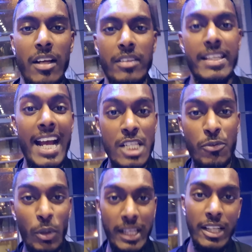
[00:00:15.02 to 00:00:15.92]

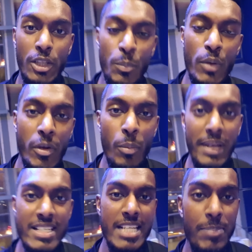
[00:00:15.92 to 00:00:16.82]
Thankfully, the movie will be
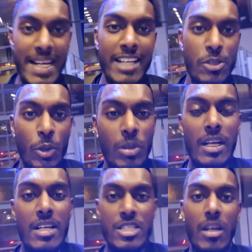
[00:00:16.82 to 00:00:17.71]
subtitled,
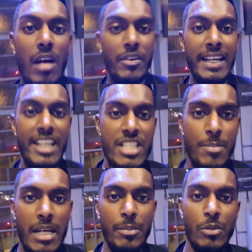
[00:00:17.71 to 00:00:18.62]
so I'll have English
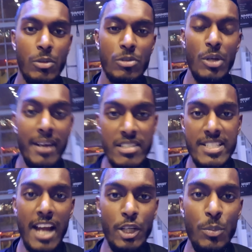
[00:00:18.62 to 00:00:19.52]
subtitle to
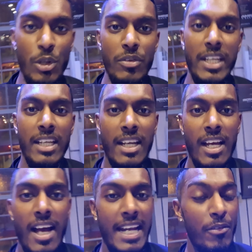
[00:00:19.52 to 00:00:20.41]
understand the movie.
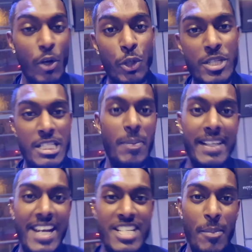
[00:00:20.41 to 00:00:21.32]
And I've got huge
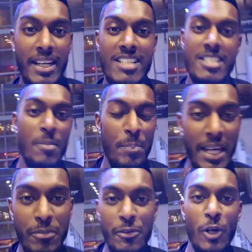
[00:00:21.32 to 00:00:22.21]
expectation. I mean, it's a big
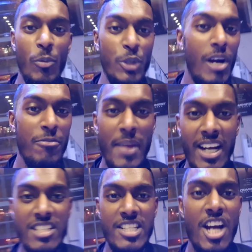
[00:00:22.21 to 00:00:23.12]
film. You have
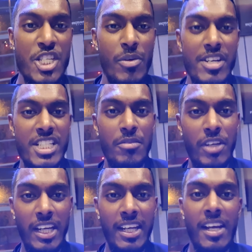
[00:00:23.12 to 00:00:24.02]
megastar
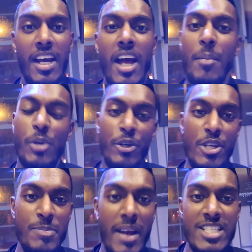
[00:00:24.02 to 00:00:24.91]
Chiranjeevi,
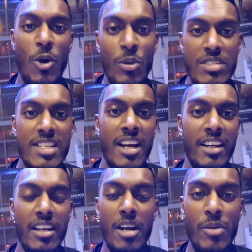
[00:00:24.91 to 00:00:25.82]
produced by his own son,
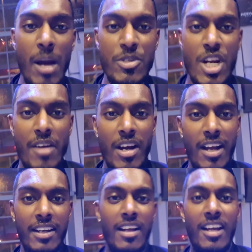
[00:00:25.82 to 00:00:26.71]
Ram
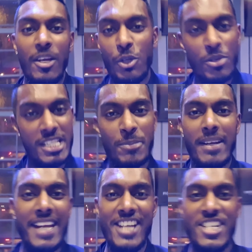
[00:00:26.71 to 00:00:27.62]
Charan. Huge
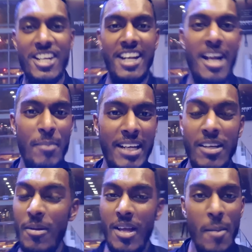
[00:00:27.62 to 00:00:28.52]
expectation. I mean,
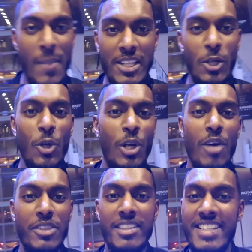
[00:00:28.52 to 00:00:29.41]
by the look
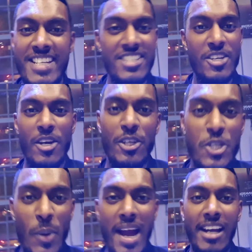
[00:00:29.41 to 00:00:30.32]
of the teaser, the
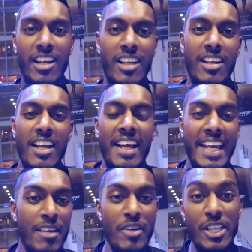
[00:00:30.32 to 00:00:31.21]
trailer,
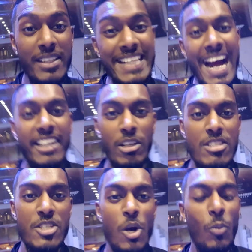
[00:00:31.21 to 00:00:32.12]
even the title
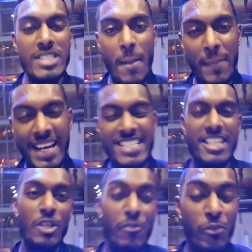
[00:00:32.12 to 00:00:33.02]
song was
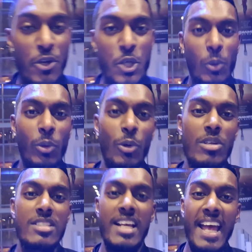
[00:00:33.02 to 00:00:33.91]
amazing. The visual
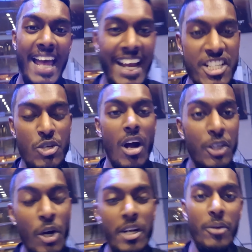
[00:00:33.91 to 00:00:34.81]
looks
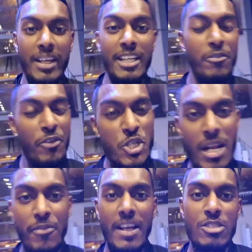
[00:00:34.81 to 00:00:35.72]
extraordinary. The visual
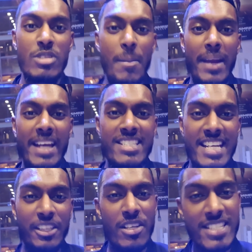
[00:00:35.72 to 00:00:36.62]
effects look
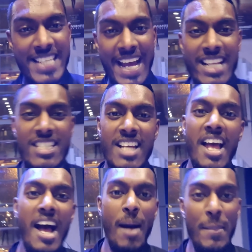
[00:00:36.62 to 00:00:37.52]
amazing. The sets,
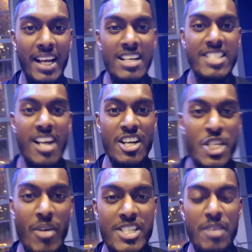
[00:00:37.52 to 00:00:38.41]
megastar
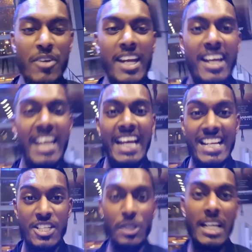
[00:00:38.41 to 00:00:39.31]
Chiranjeevi is
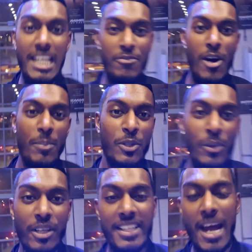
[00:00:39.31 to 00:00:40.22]
going to live up to the
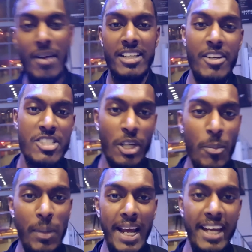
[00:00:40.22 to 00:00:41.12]
character he's going to
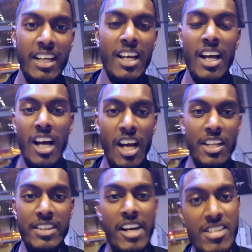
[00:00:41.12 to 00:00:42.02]
play,
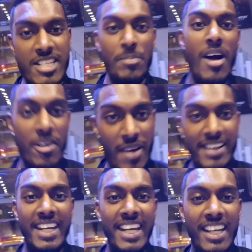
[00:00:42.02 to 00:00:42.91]
Narasimha
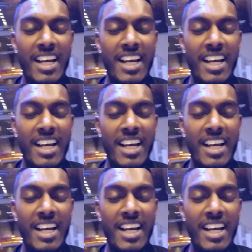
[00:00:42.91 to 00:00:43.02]
Reddy.